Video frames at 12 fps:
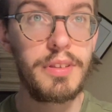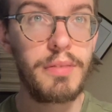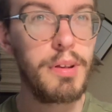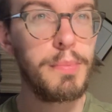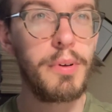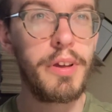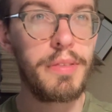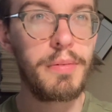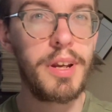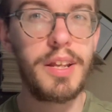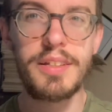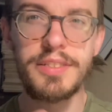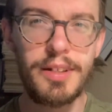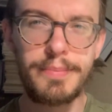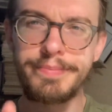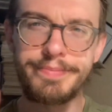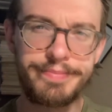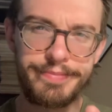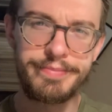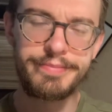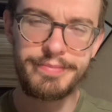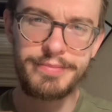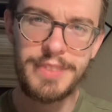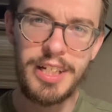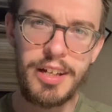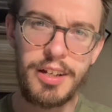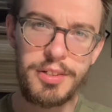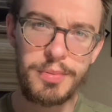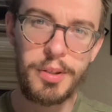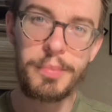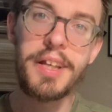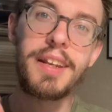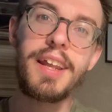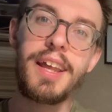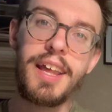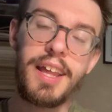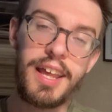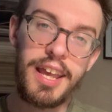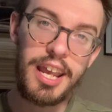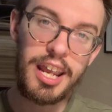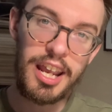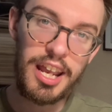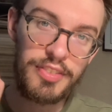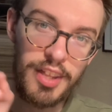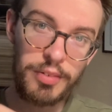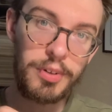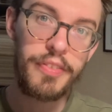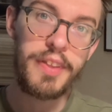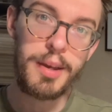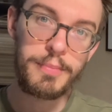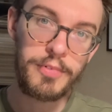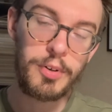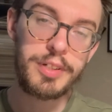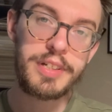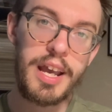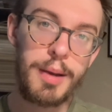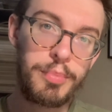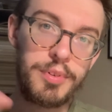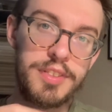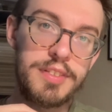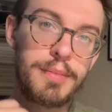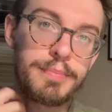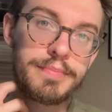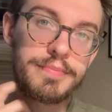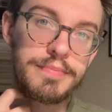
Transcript: 3.3 something drill bit, and then run the M4 tap with some